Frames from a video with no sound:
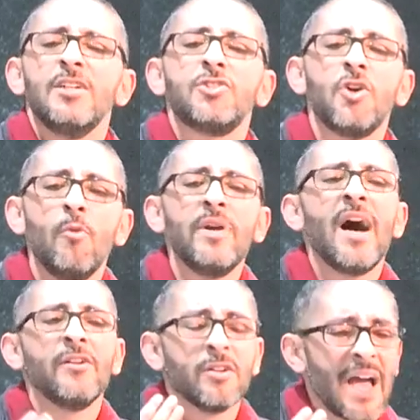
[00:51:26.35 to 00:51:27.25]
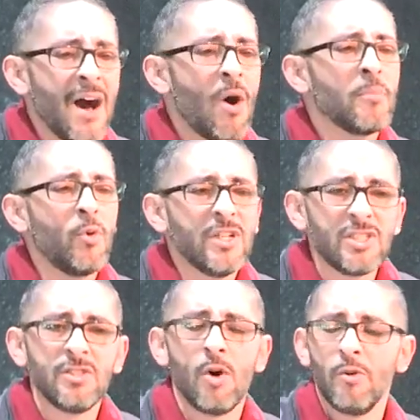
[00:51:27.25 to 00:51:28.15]
show me how, you're, how I'm
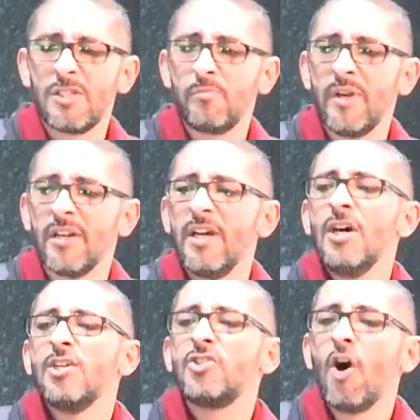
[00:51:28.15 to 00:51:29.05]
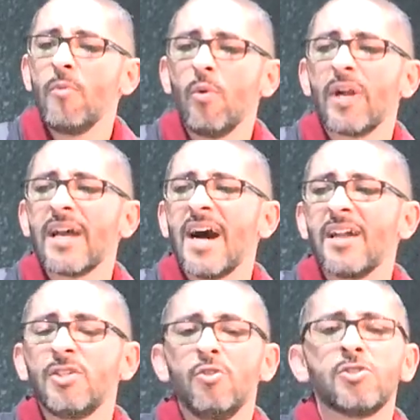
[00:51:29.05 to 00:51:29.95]
quenching the Holy Spirit. Show me what I
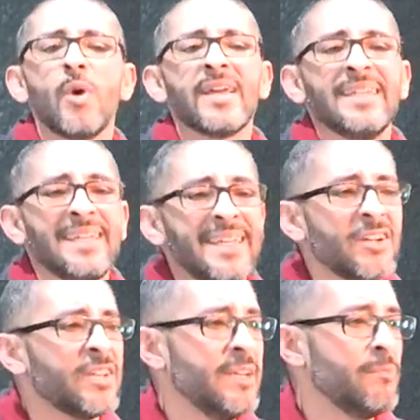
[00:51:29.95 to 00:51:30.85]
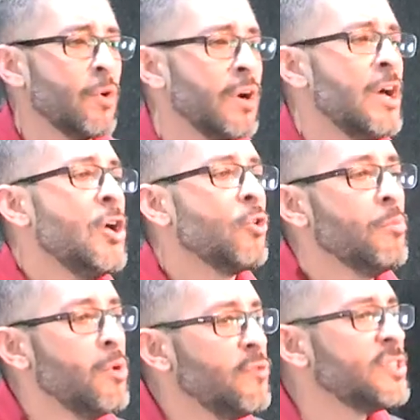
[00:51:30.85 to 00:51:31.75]
got to do so I can hear Him more.
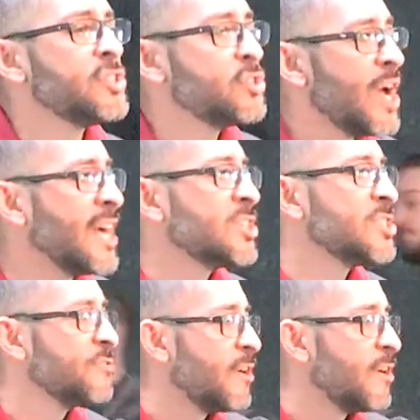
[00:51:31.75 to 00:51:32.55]
Remove distractions